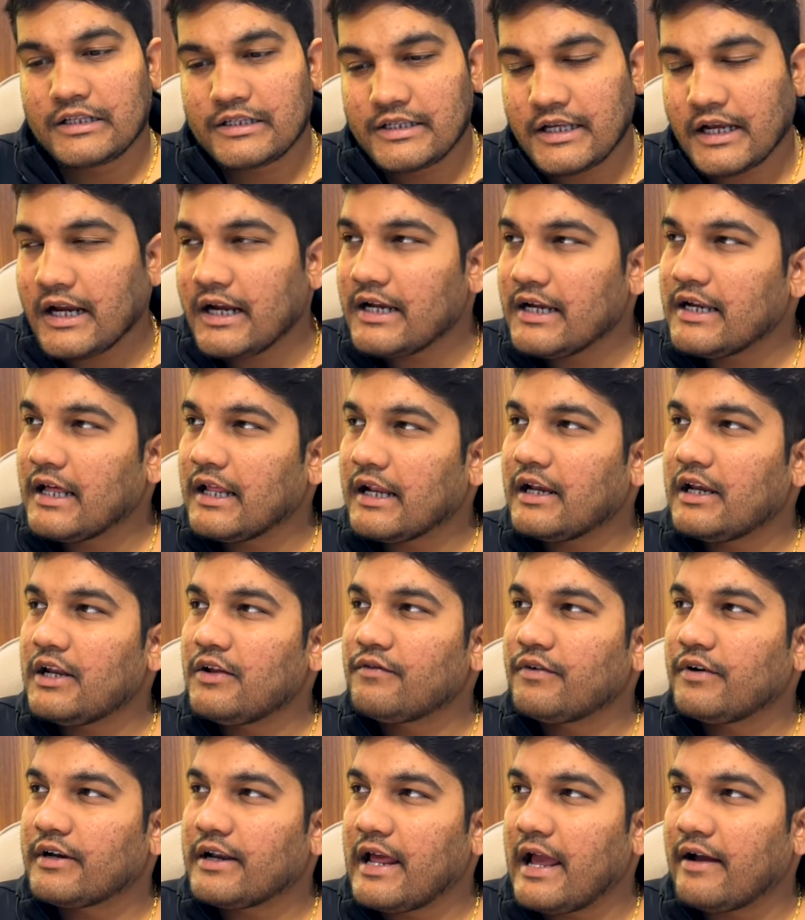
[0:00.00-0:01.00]

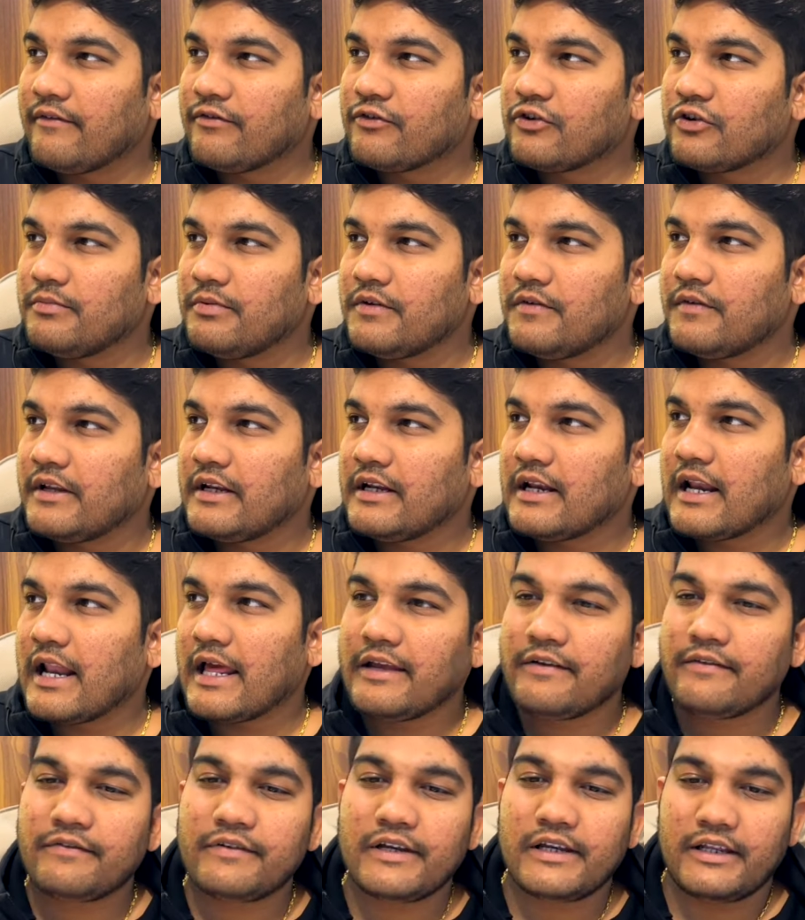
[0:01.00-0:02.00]
Secondarily, one have to be very
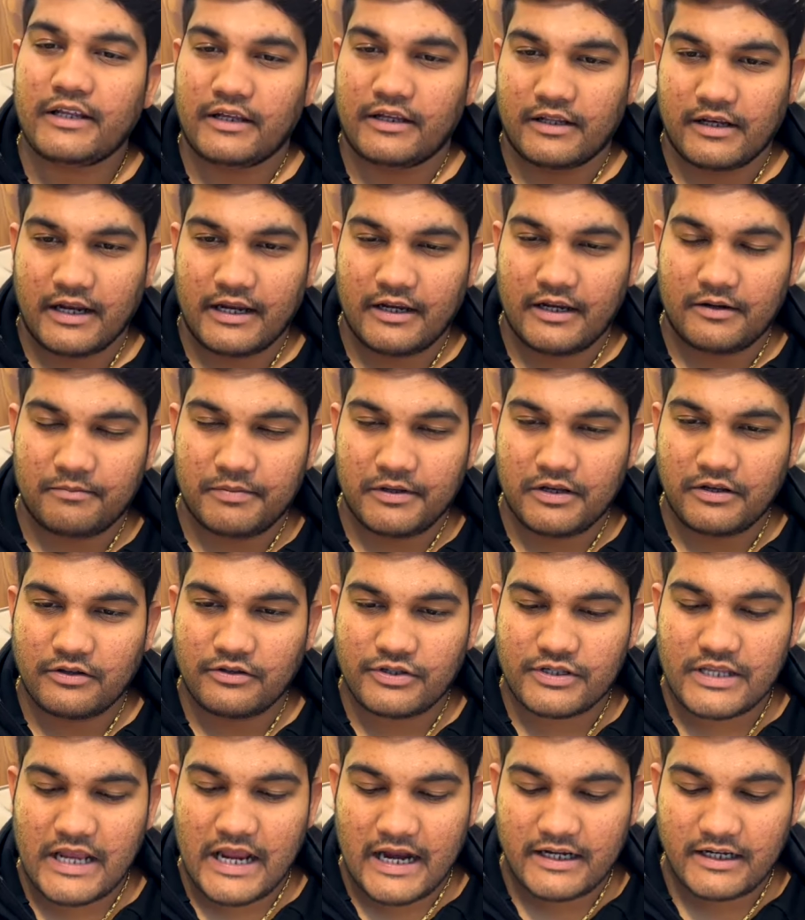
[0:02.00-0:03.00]
lively, right?
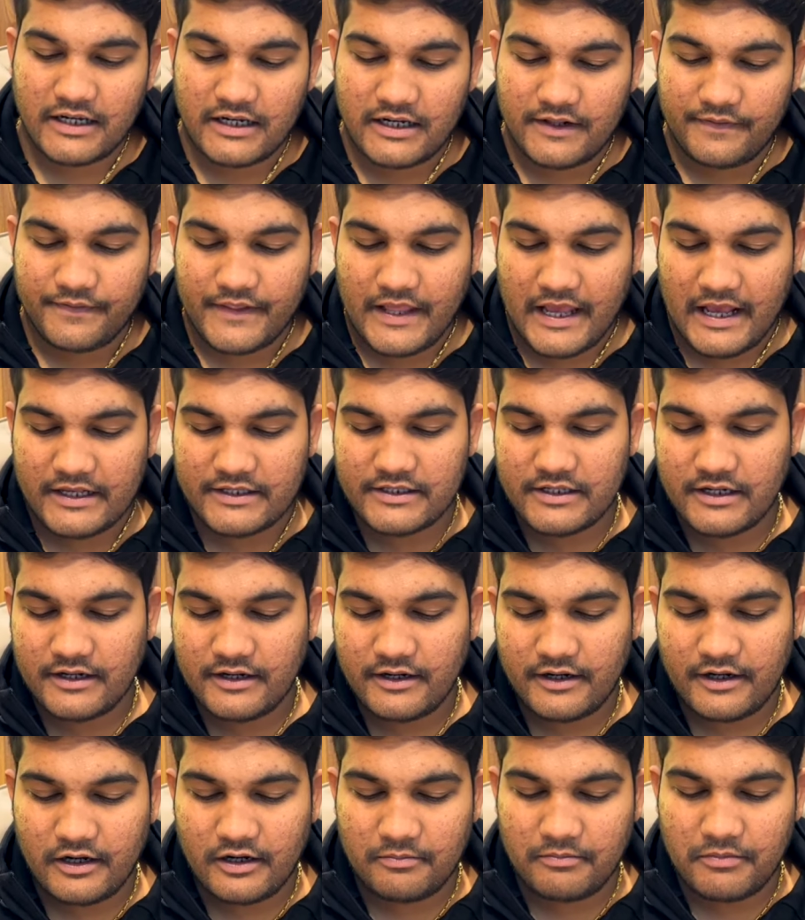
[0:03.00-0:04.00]
Because Saturn in the
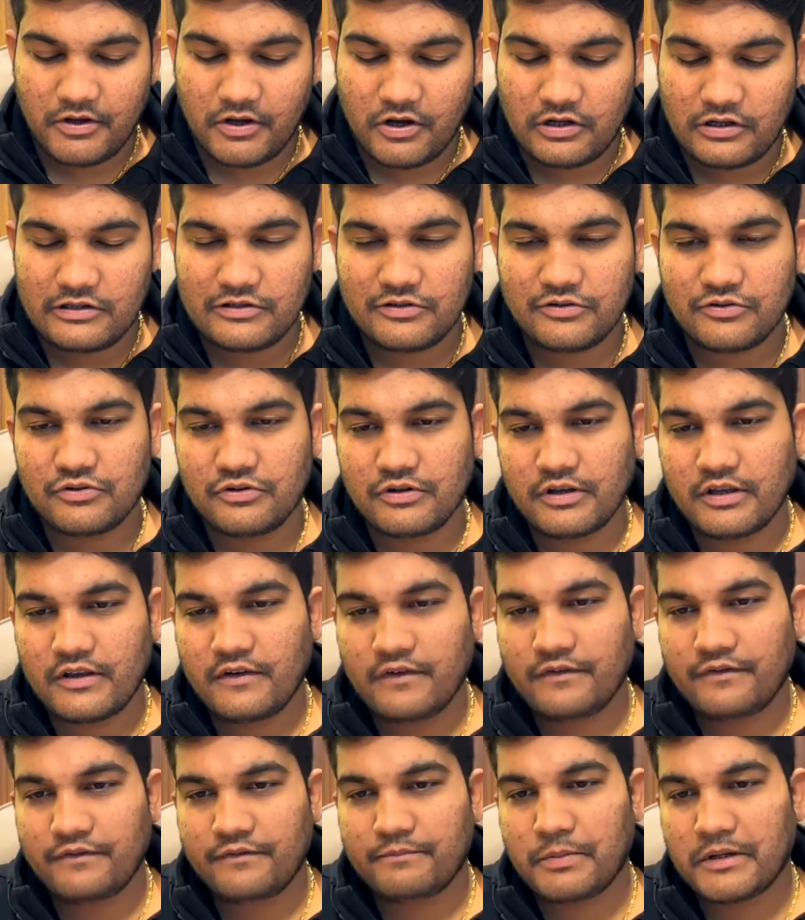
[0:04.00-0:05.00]
ascendant may also
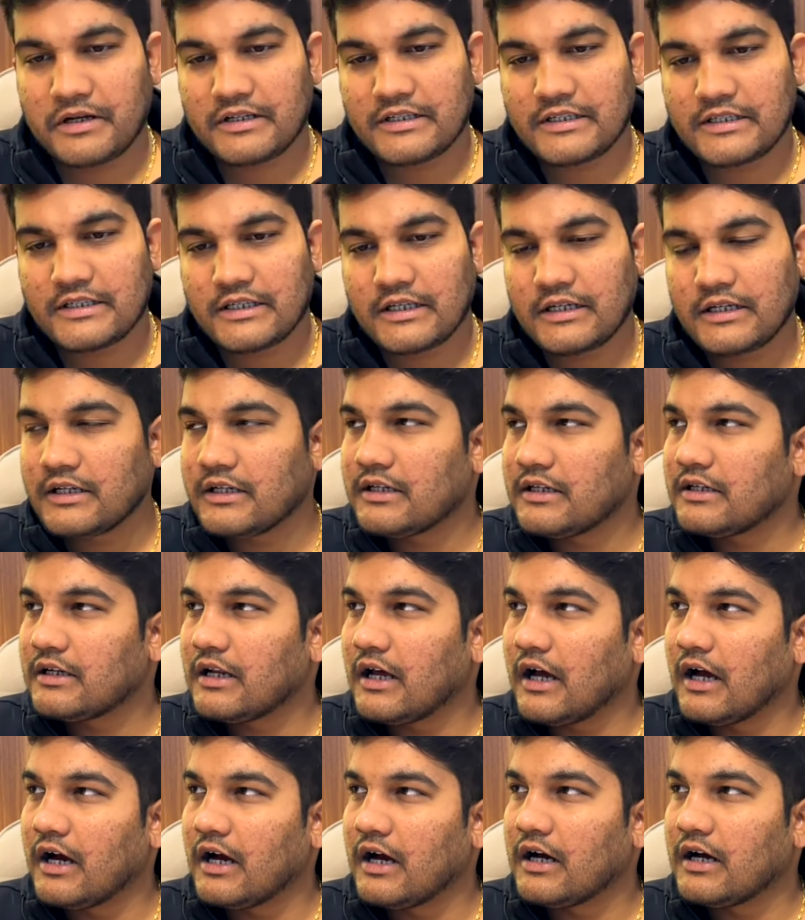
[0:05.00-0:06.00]
give person
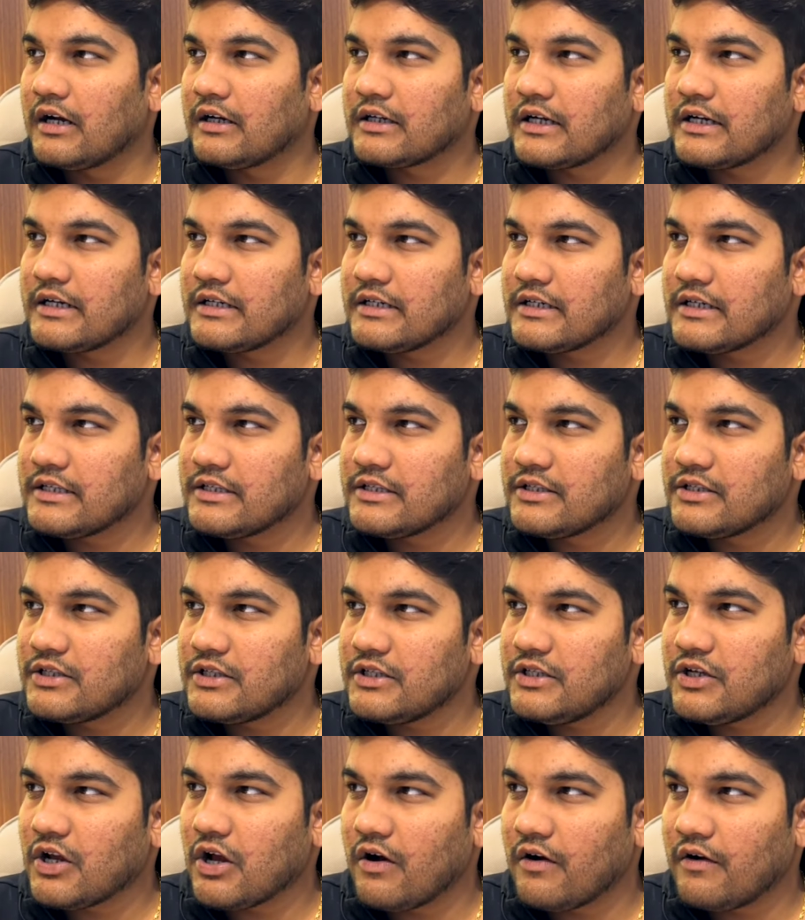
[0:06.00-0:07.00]
a
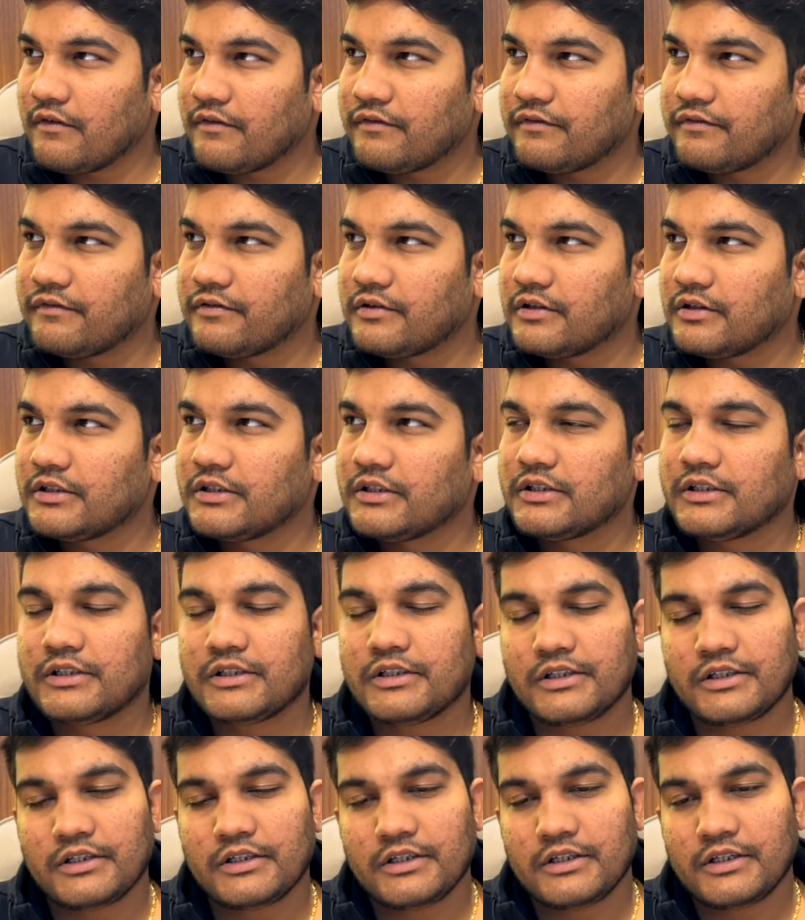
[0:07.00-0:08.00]
tendency of,
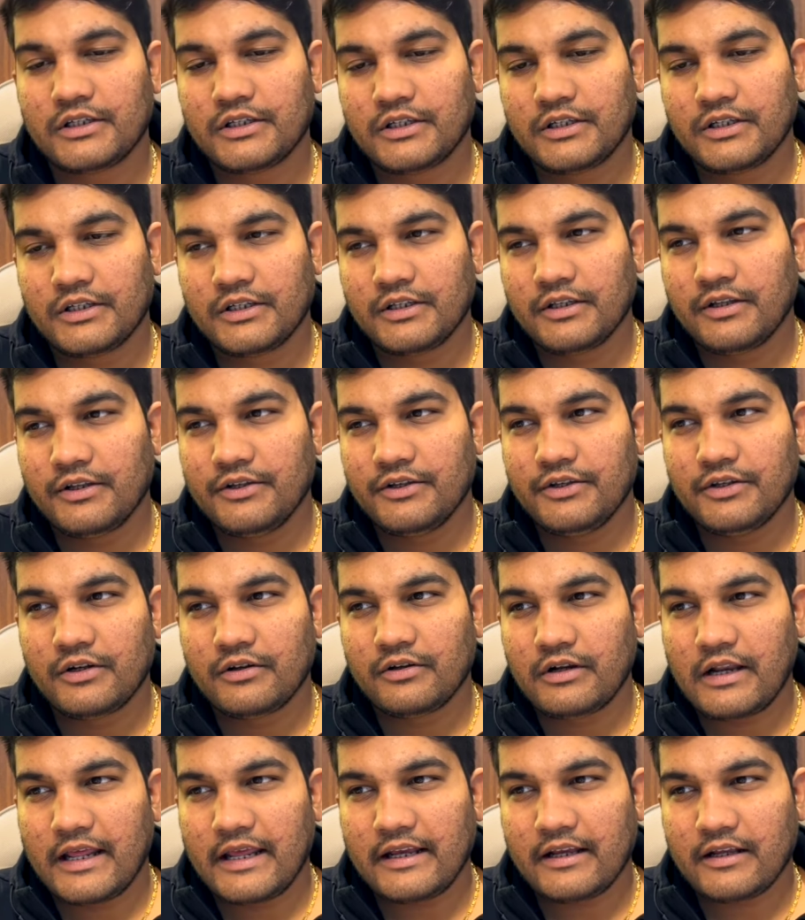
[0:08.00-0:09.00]
you
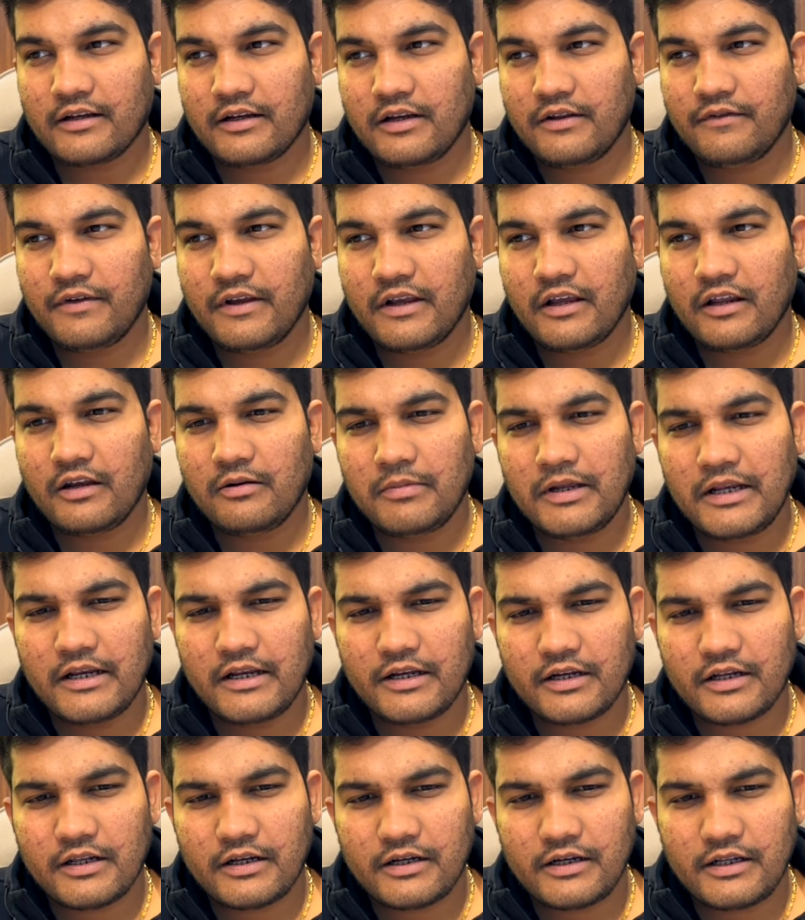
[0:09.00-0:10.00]
know, like living in
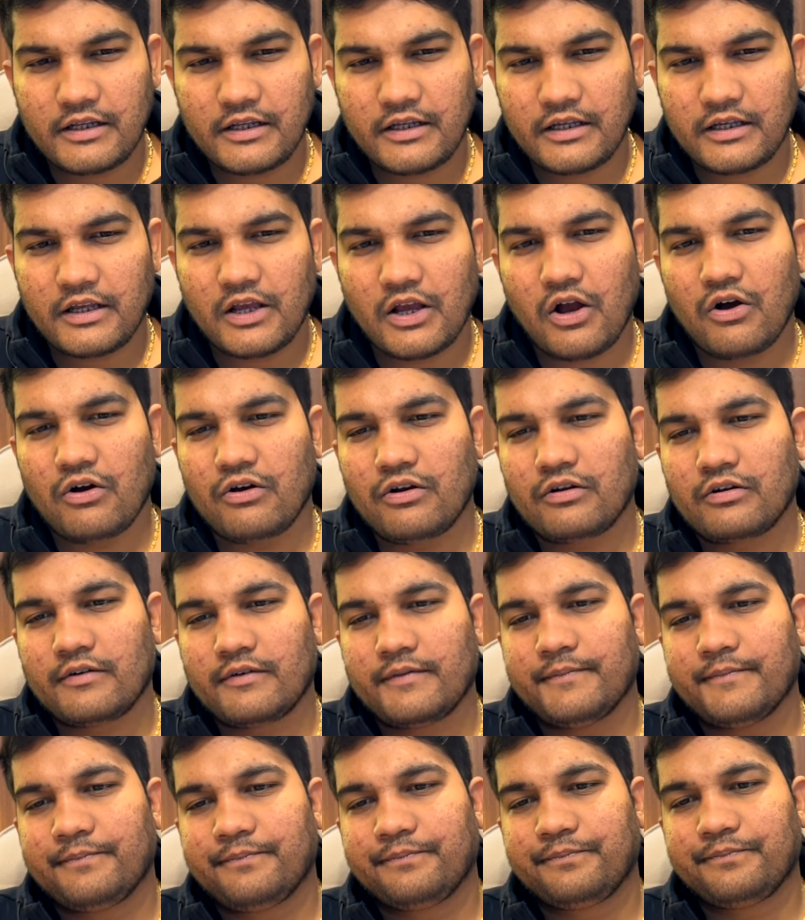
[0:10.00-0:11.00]
melancholy or
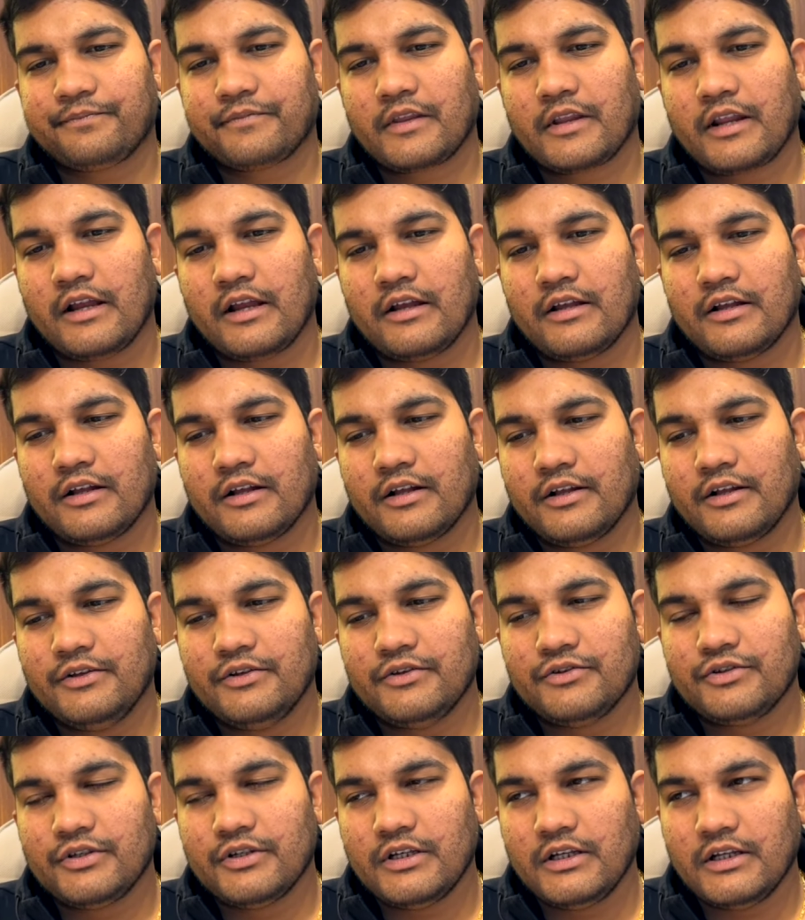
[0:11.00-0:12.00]

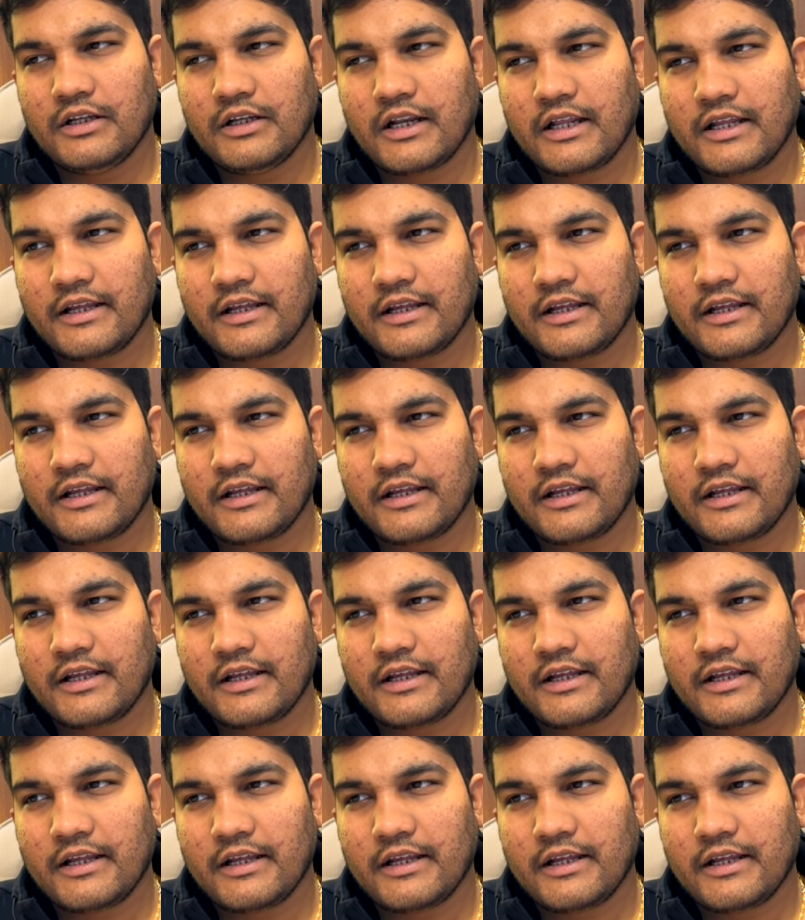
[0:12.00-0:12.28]
you see